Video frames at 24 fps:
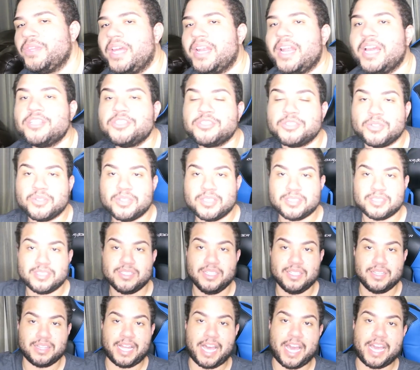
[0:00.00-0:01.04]
and I showed this
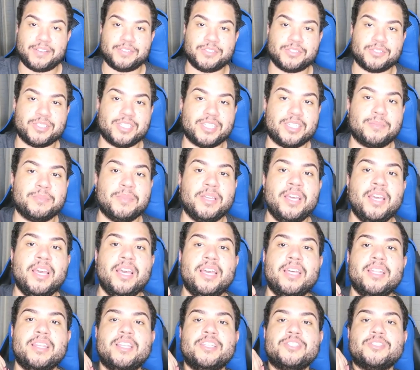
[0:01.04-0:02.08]
in the live stream,
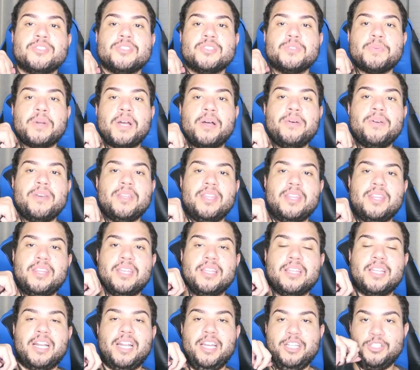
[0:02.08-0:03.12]
this is probably the
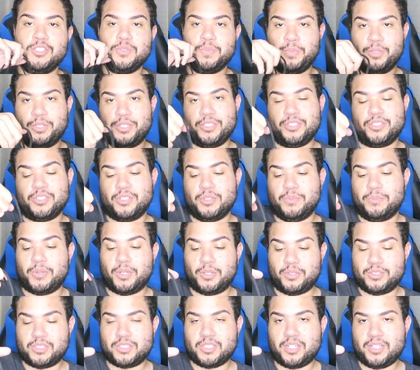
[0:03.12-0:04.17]
thing that I splurged the
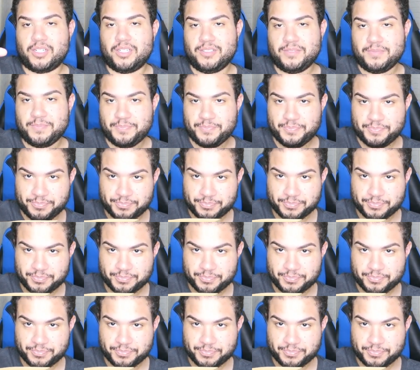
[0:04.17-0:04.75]
most on.